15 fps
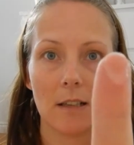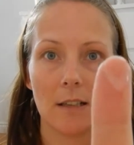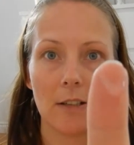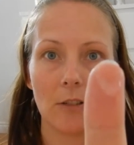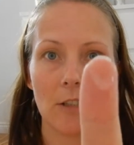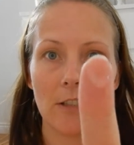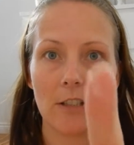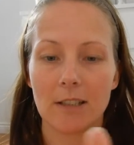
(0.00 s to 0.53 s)

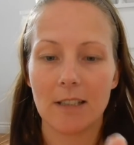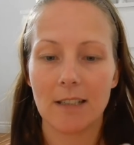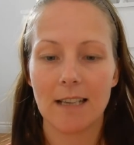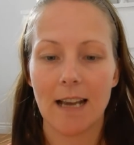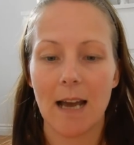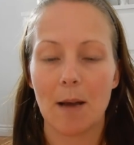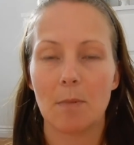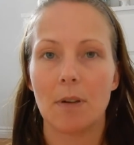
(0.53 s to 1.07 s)
a
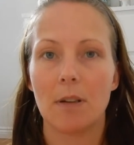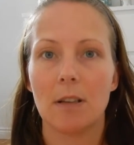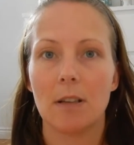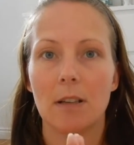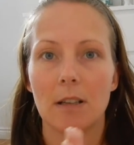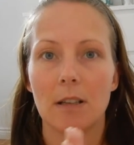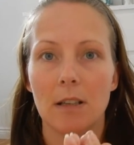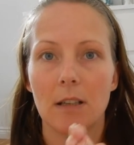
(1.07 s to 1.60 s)
dab
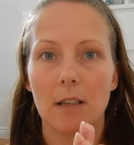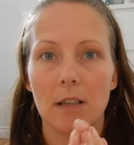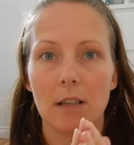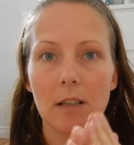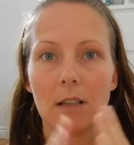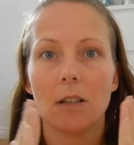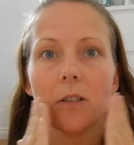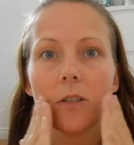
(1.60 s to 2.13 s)

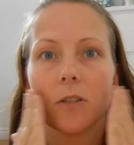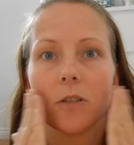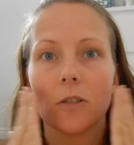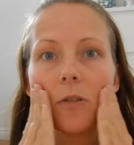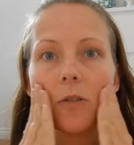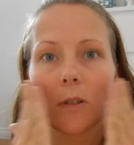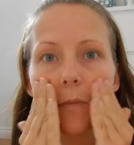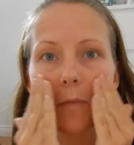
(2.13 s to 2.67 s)
just
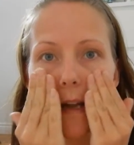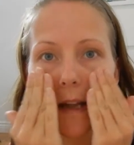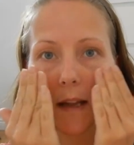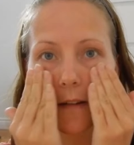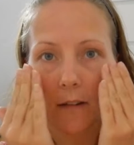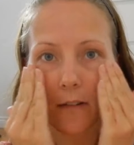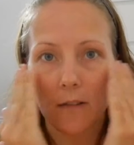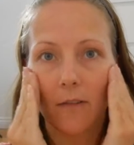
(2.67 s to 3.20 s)
across
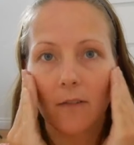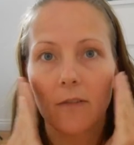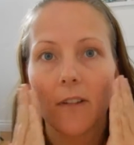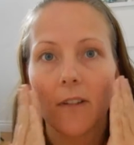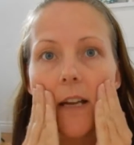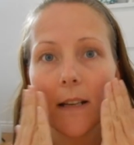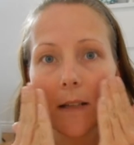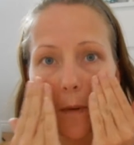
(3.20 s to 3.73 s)
my
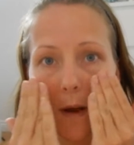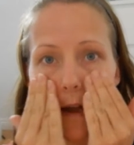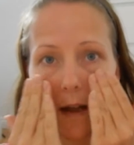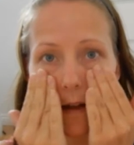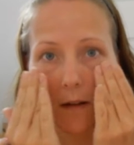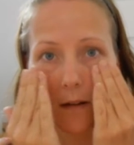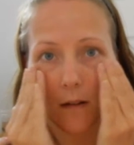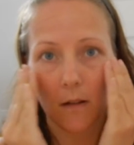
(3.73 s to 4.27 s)
face
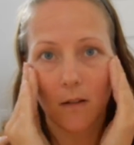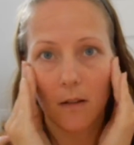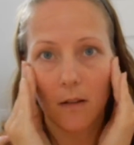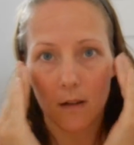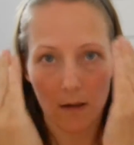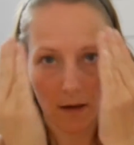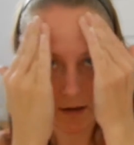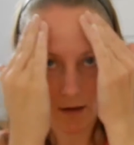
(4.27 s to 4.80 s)
where
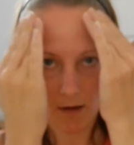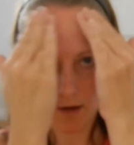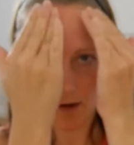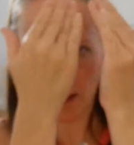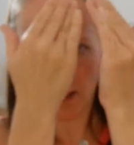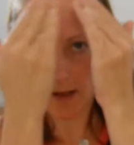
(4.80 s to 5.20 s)
I